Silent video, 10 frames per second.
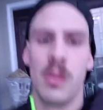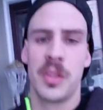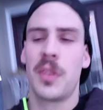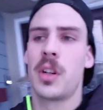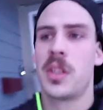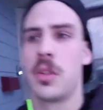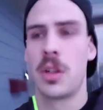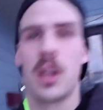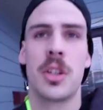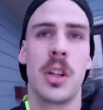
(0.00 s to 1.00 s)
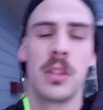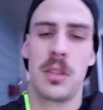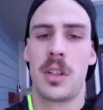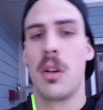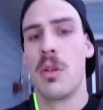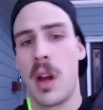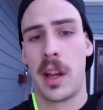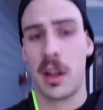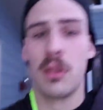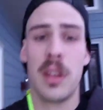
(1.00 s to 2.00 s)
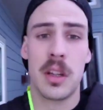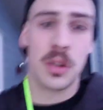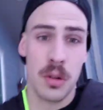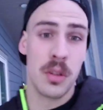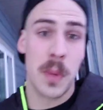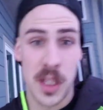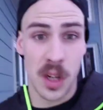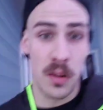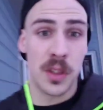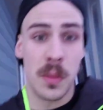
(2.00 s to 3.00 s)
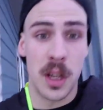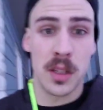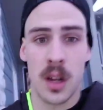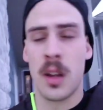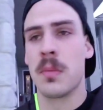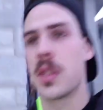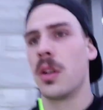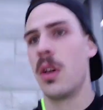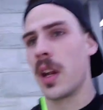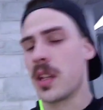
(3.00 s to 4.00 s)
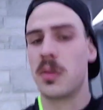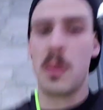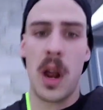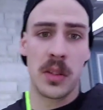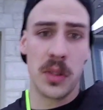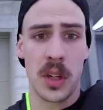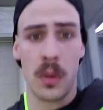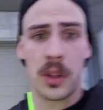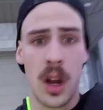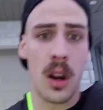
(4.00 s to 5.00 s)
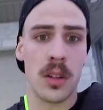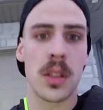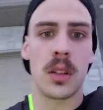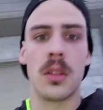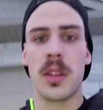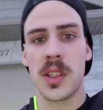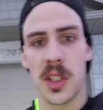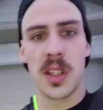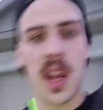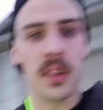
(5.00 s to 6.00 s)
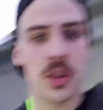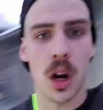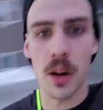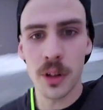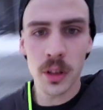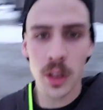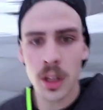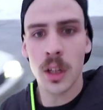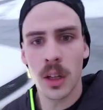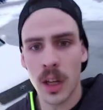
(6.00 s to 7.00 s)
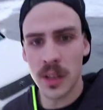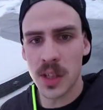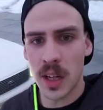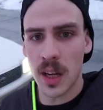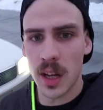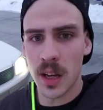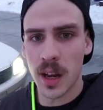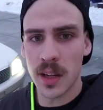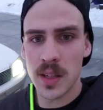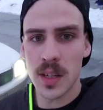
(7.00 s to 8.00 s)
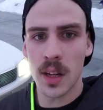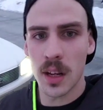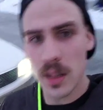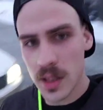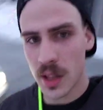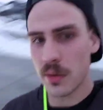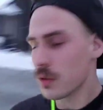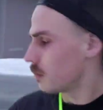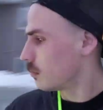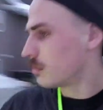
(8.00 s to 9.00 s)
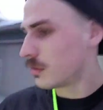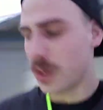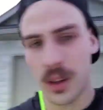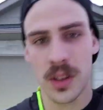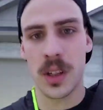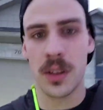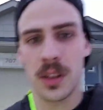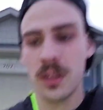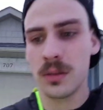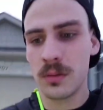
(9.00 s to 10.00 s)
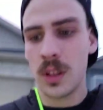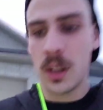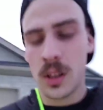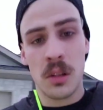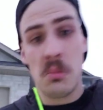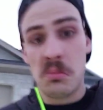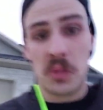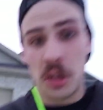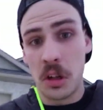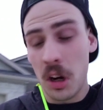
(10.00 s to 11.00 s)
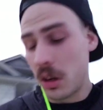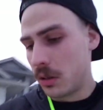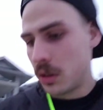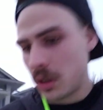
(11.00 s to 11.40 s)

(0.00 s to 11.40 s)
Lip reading: Well, as far as introductions go, I can only introduce myself so many times, so I guess we might as well start with cars. So this is the Daily Driver. It's a 1997 Toyota Celsior. It's a good car.